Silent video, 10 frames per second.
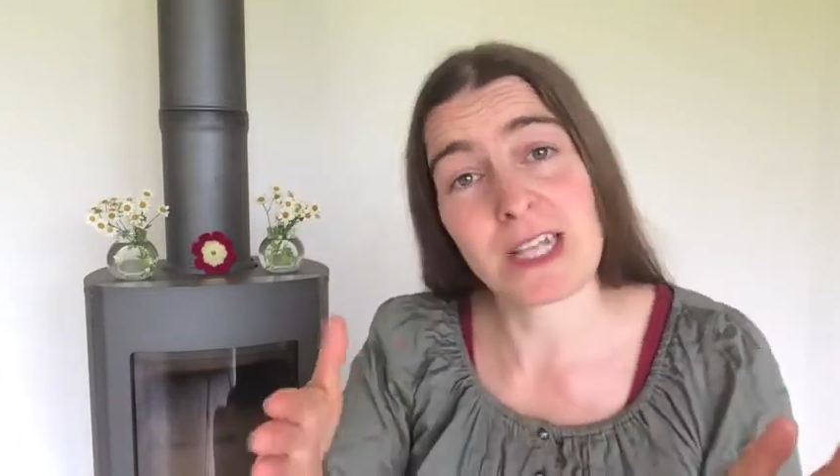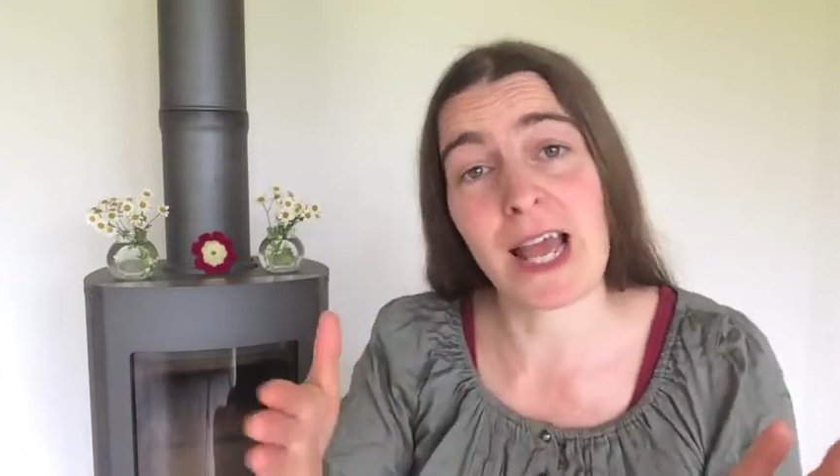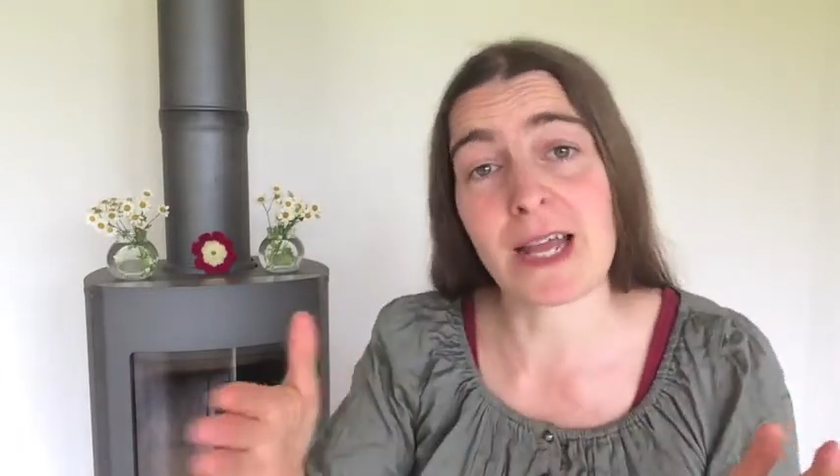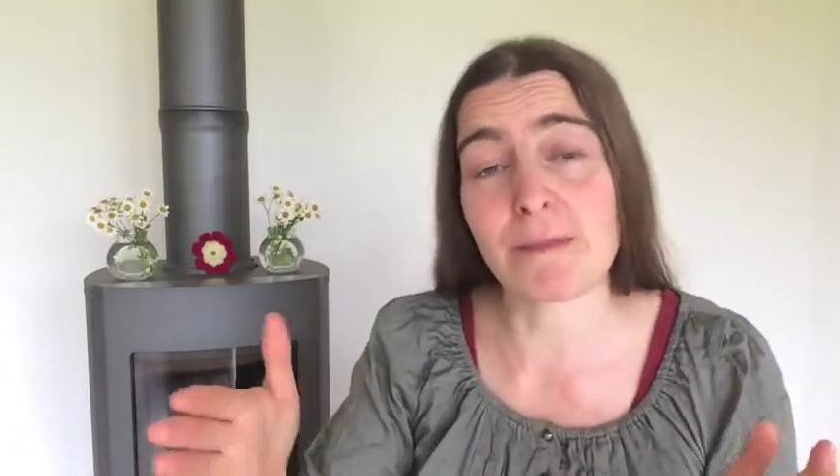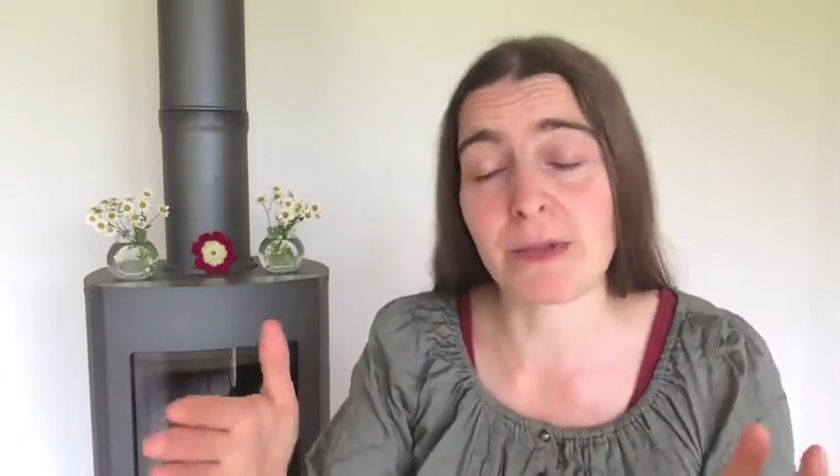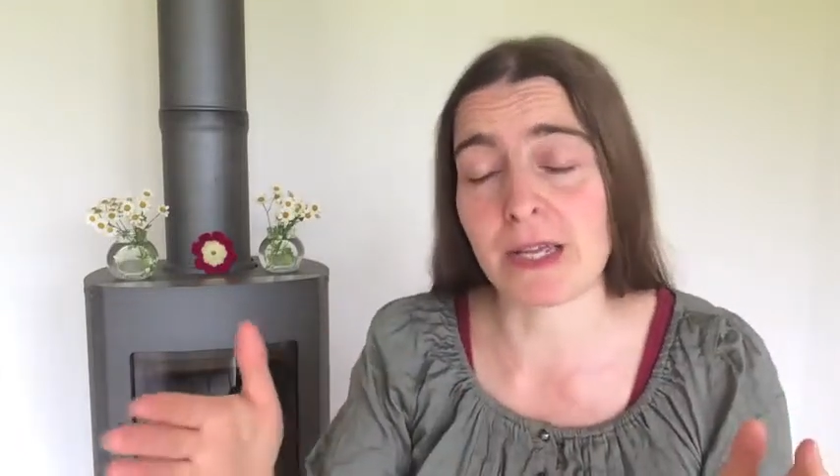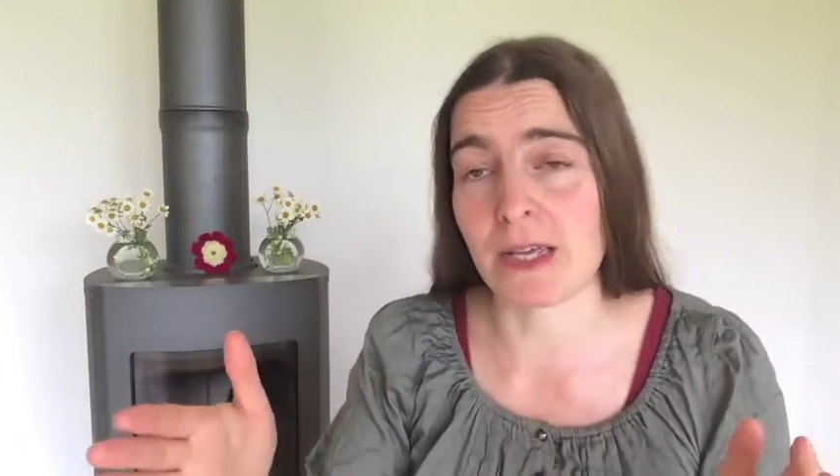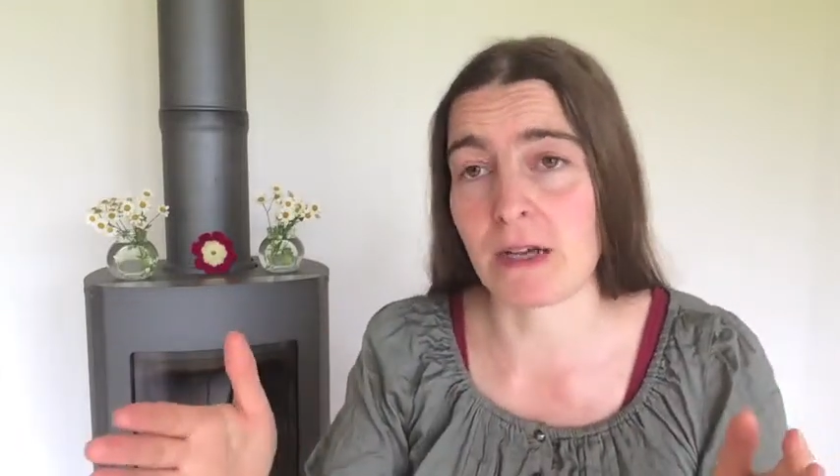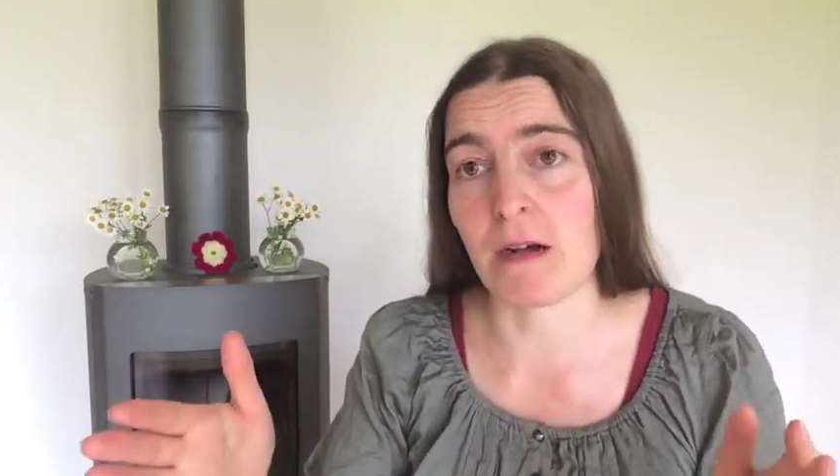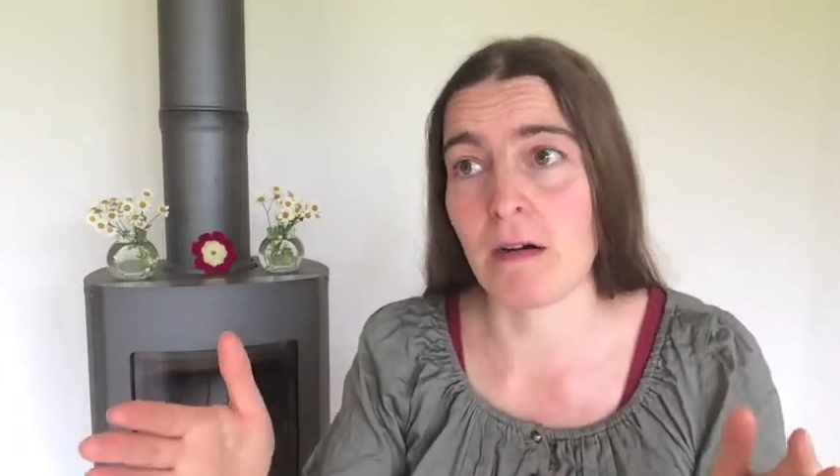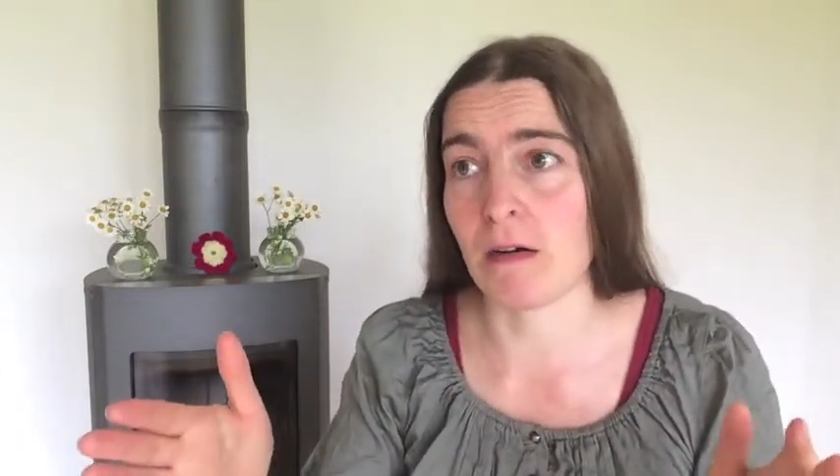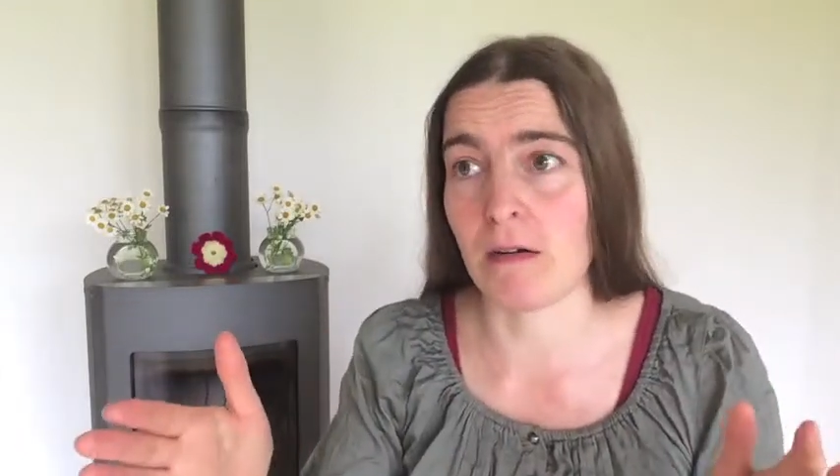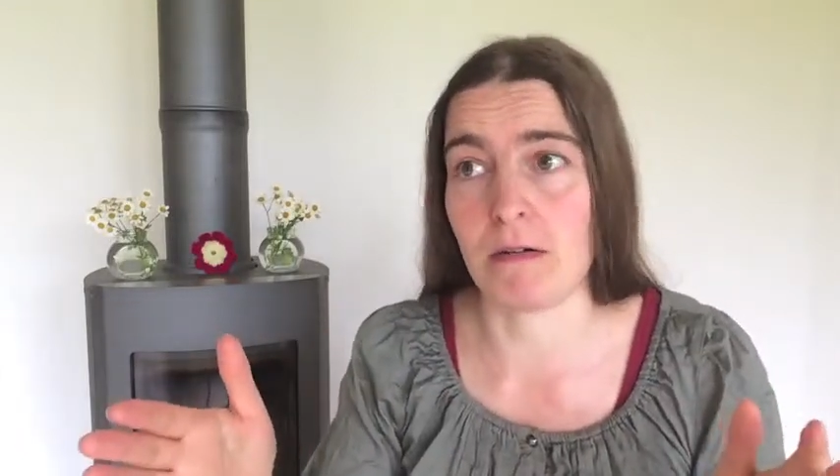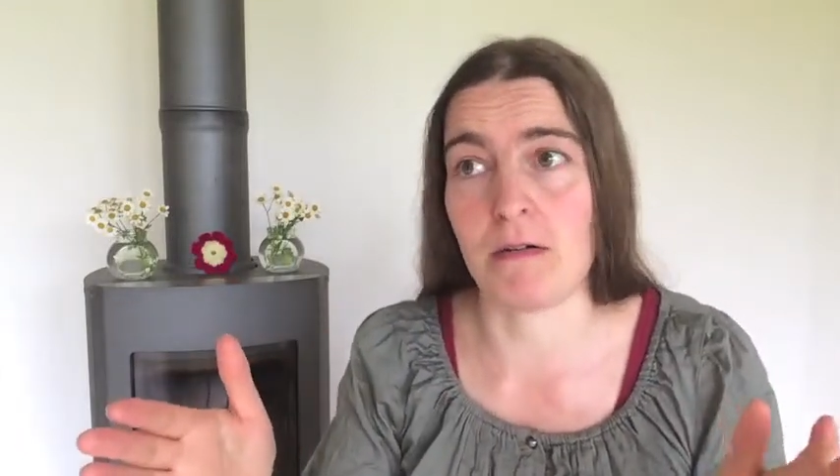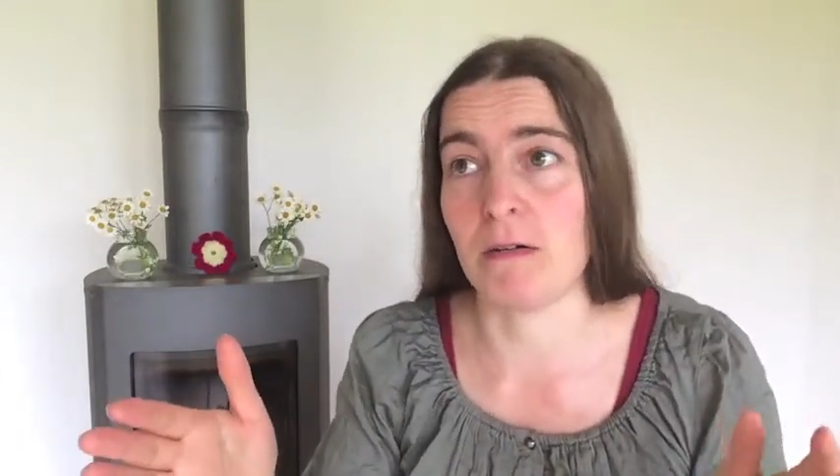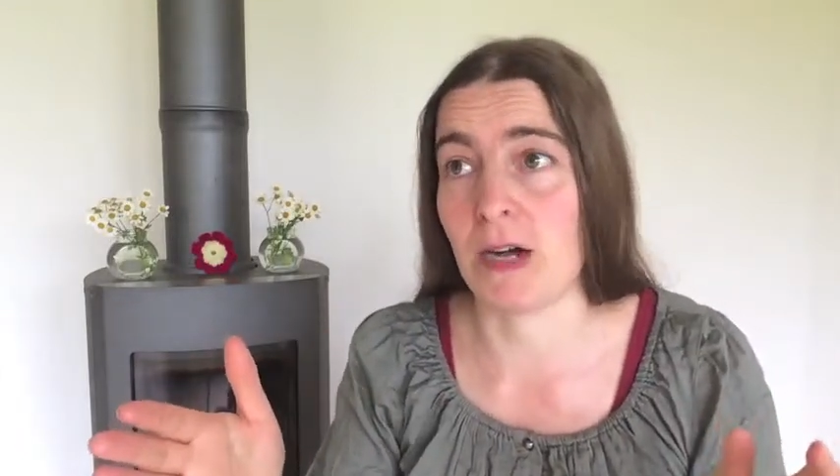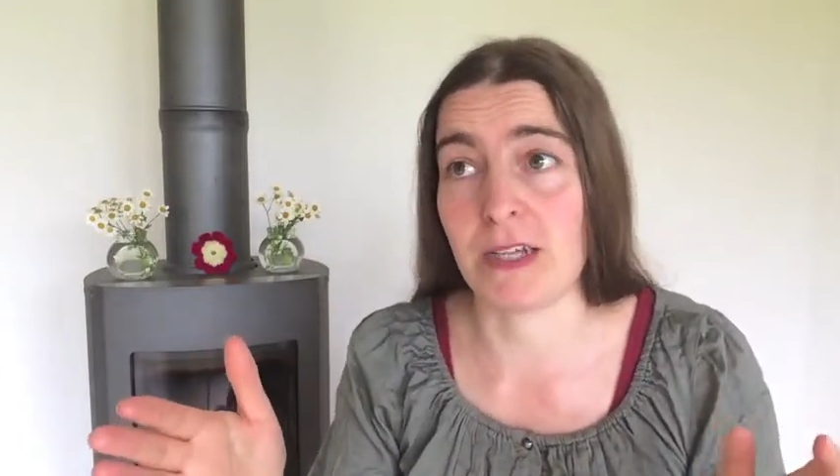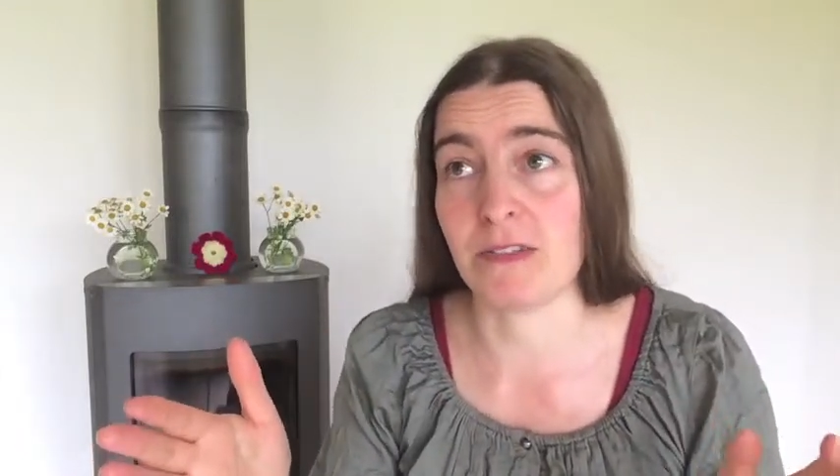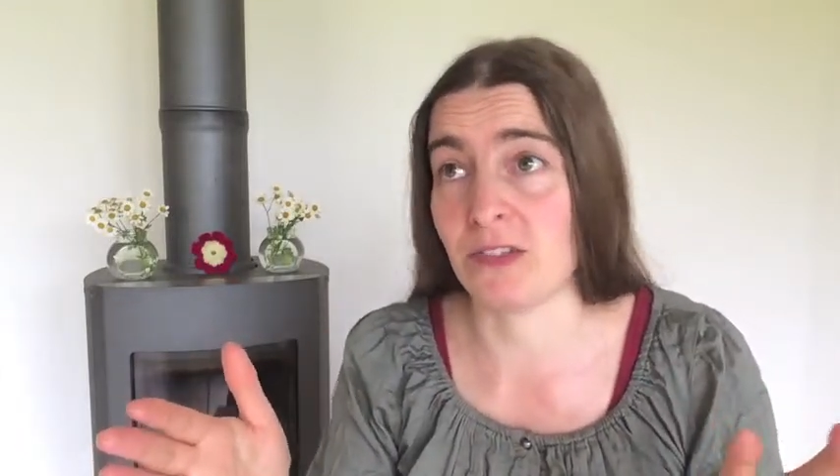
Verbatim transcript: 10 being, oh, I